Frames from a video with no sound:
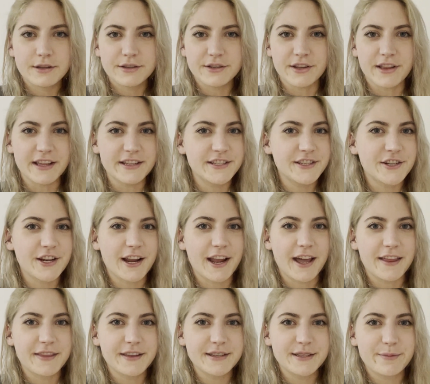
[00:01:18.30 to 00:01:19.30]
So let's check
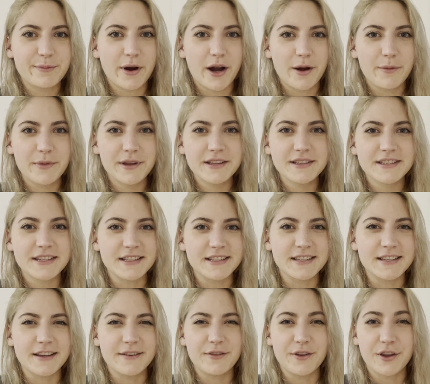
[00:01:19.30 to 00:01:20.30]
out these apartments and
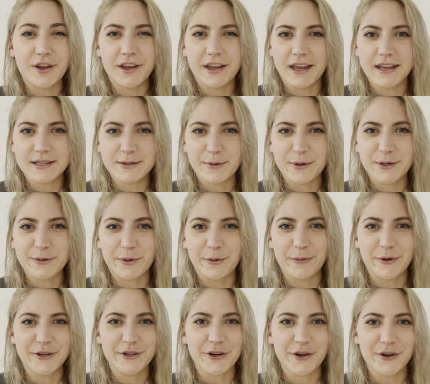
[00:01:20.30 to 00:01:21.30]
see if you can guess which one
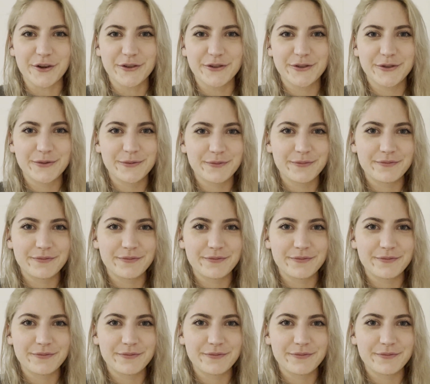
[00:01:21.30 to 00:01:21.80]
we chose.